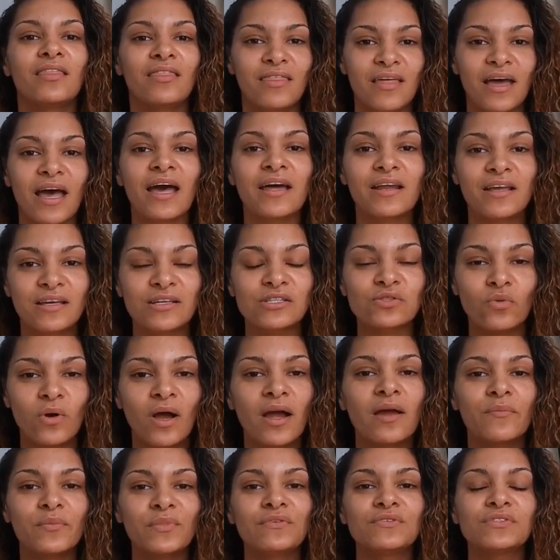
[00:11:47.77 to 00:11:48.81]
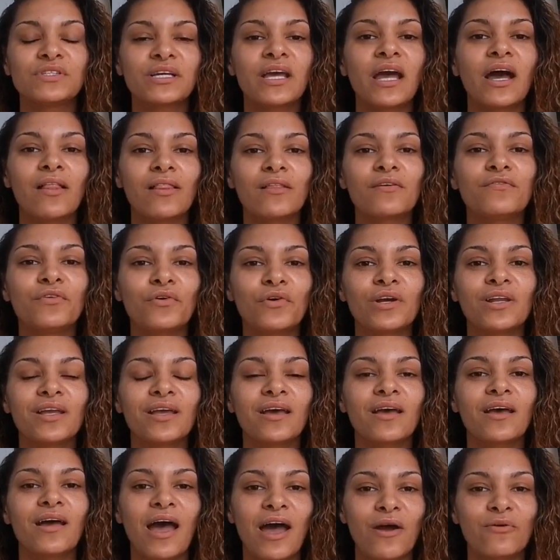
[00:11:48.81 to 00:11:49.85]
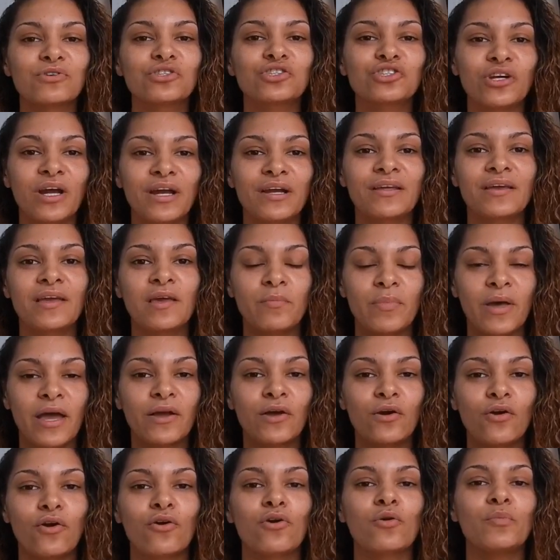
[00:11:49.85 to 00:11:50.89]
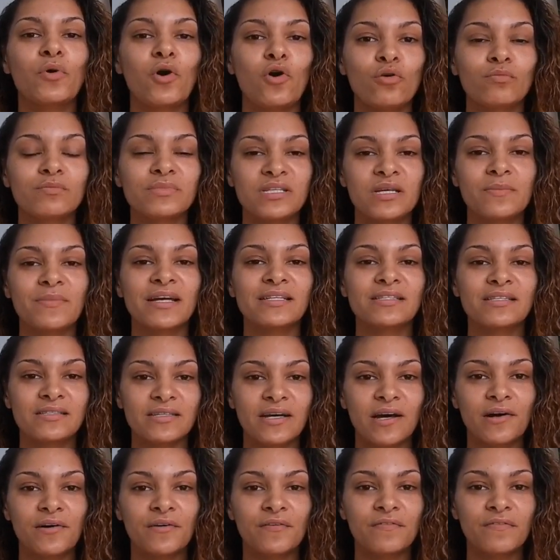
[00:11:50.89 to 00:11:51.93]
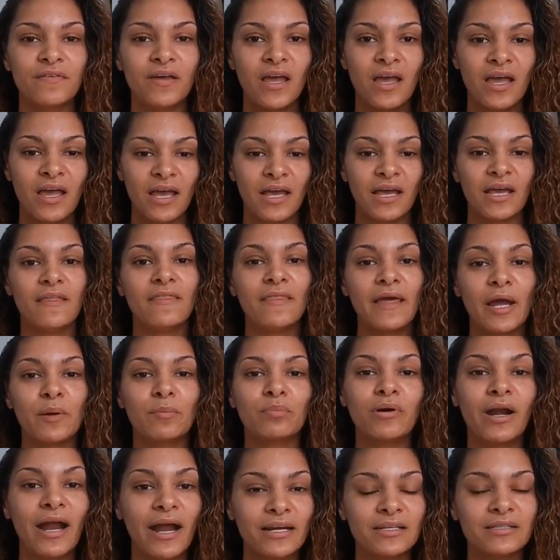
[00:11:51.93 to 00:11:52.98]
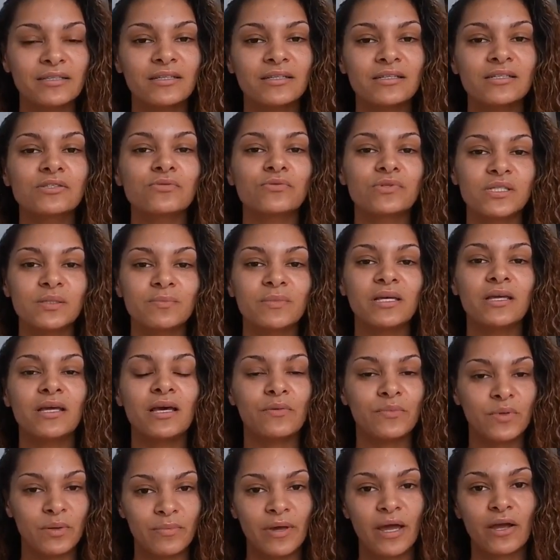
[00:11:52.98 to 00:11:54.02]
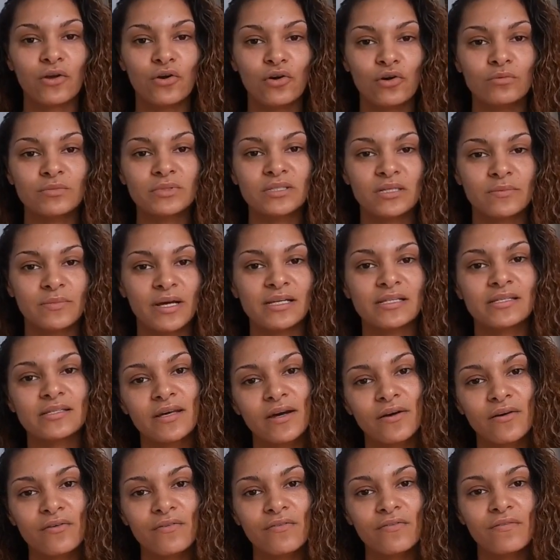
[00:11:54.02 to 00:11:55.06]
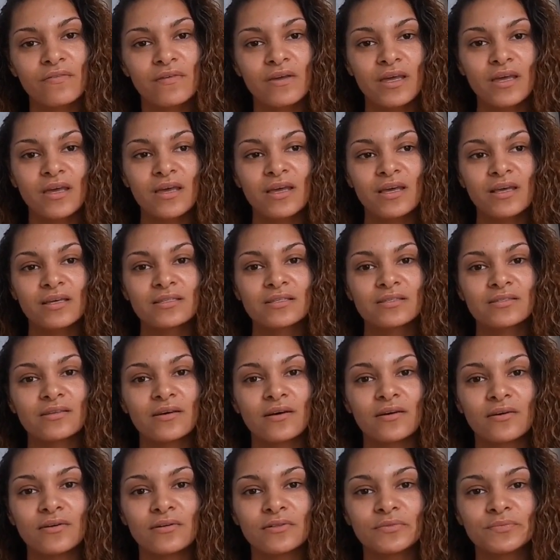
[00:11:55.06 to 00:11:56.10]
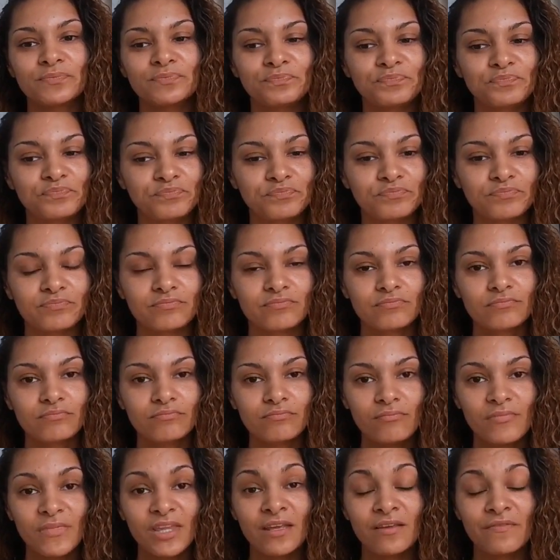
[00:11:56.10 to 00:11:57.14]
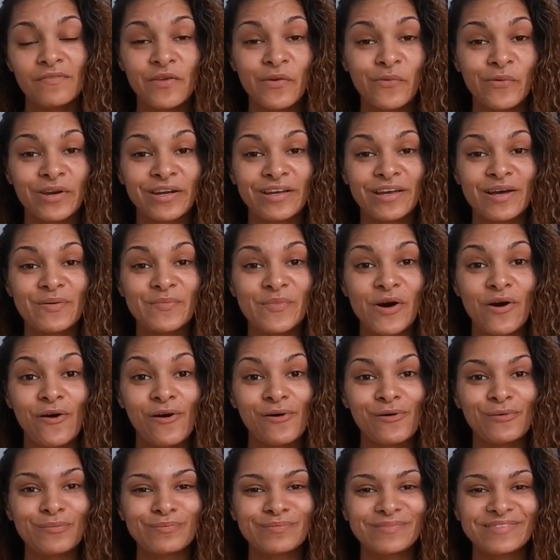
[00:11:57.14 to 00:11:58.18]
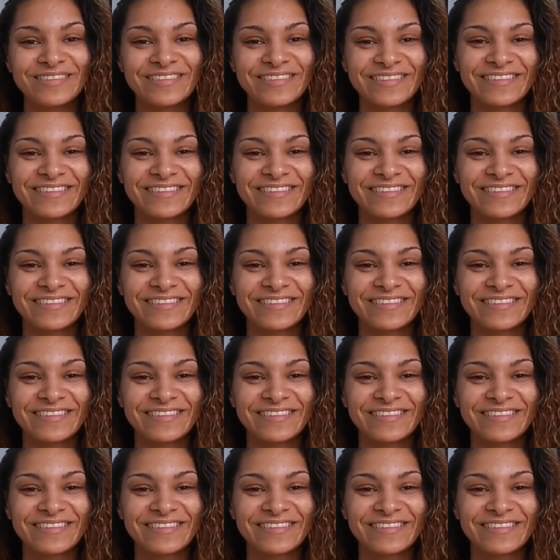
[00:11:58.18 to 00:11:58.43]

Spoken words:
that is why I moved to California. I was trying to get back home to myself. And that practice was me coming back home to myself. So if you want to come home,